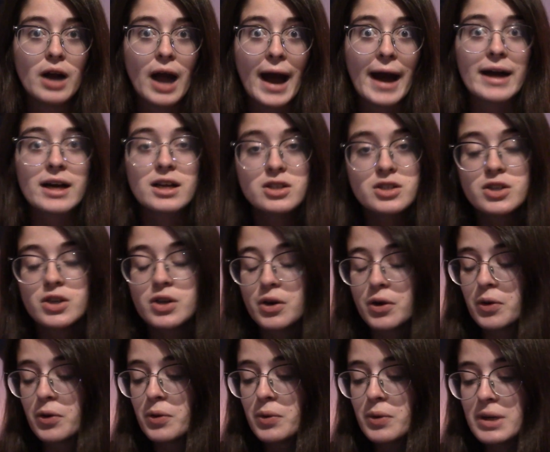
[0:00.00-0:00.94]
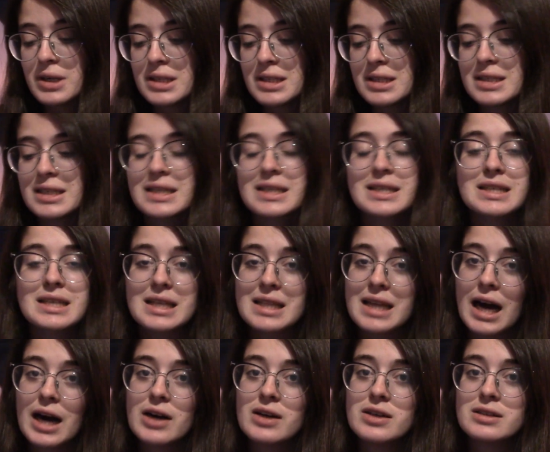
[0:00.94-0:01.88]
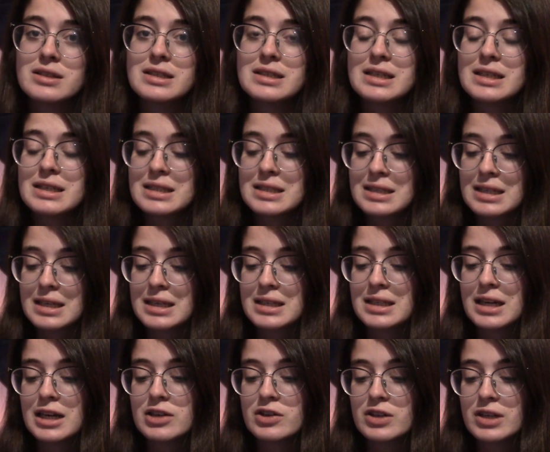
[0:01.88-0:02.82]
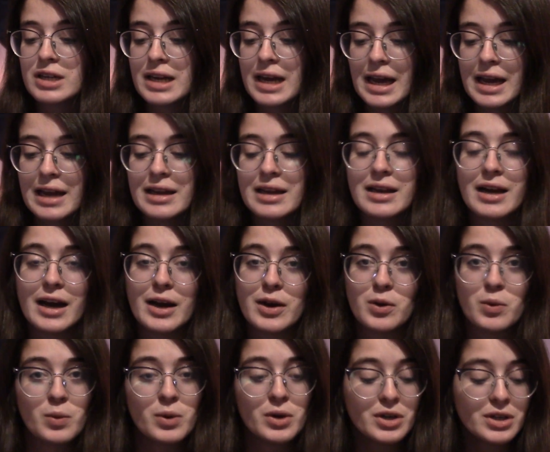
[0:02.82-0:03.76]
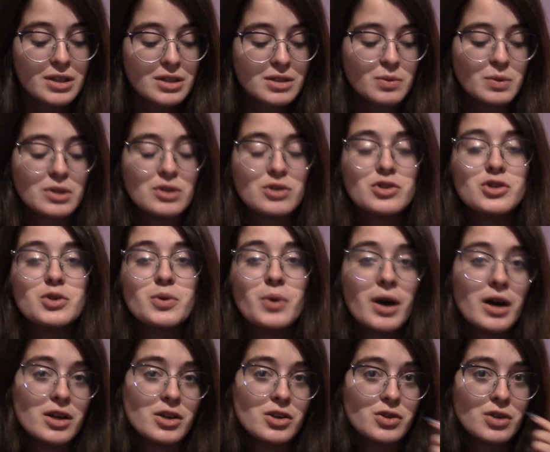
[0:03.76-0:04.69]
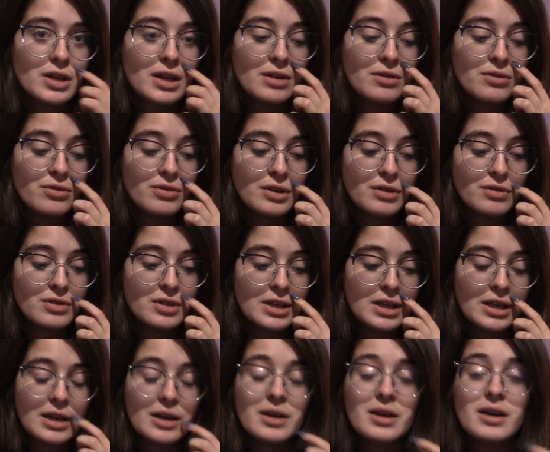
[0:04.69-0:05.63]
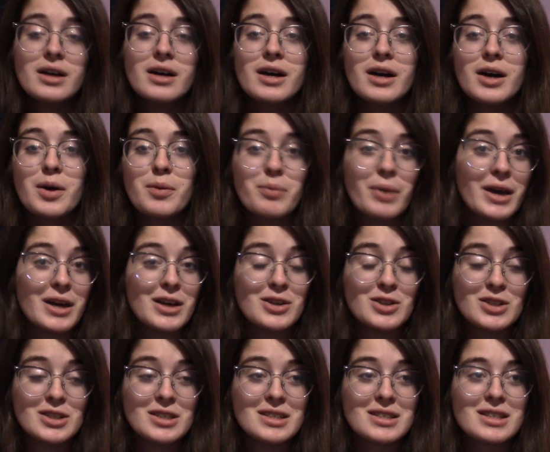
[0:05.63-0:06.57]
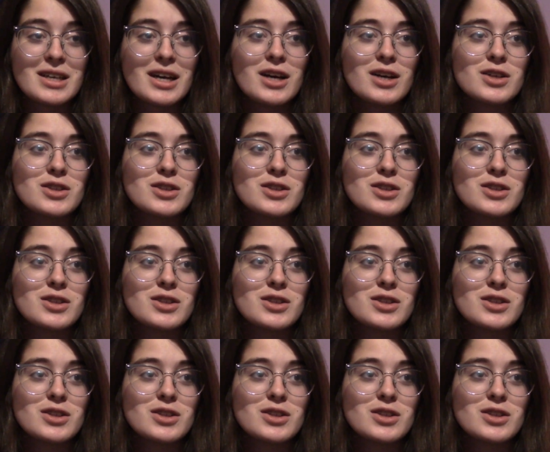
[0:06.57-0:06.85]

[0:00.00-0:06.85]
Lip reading: Act 2 is 60,689 words with 250 pages.